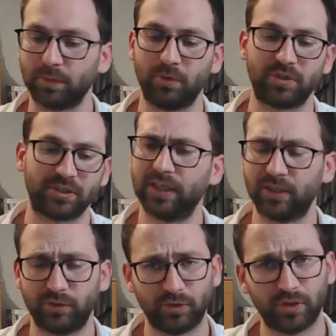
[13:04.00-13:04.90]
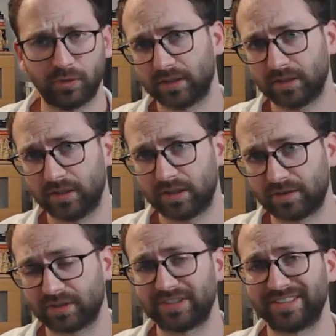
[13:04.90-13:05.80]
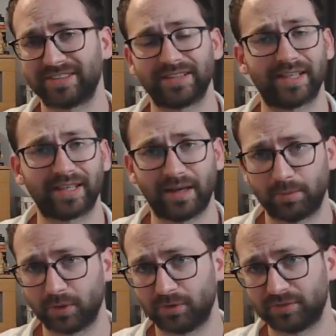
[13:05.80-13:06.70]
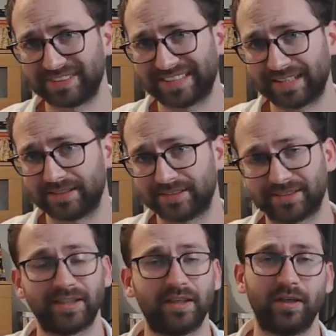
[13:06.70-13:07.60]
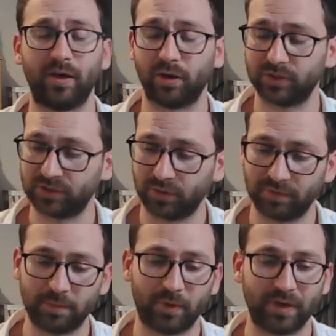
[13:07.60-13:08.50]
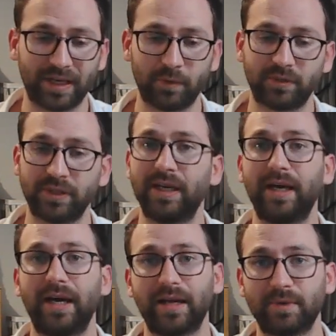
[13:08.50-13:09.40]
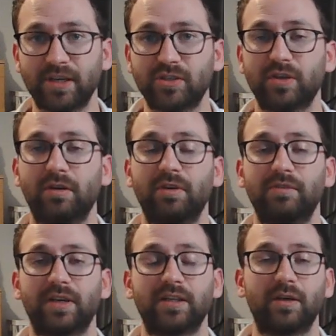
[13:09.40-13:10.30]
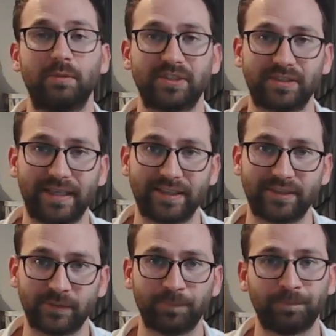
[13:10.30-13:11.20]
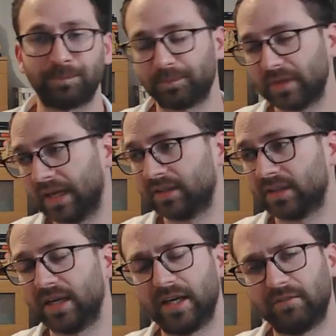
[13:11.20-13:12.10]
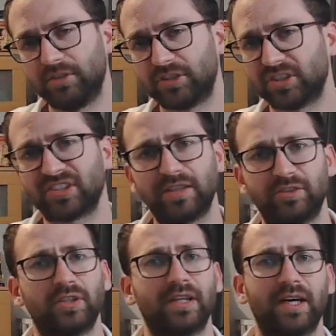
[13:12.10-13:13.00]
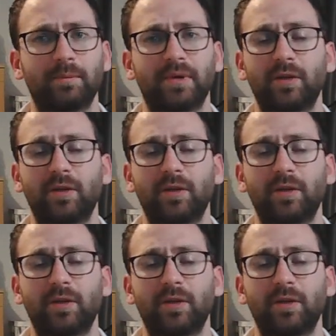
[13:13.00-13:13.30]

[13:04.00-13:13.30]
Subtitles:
just do your references in a couple of seconds, or sort them all out, and make sure that there are no mistakes. And this just saves you time and looks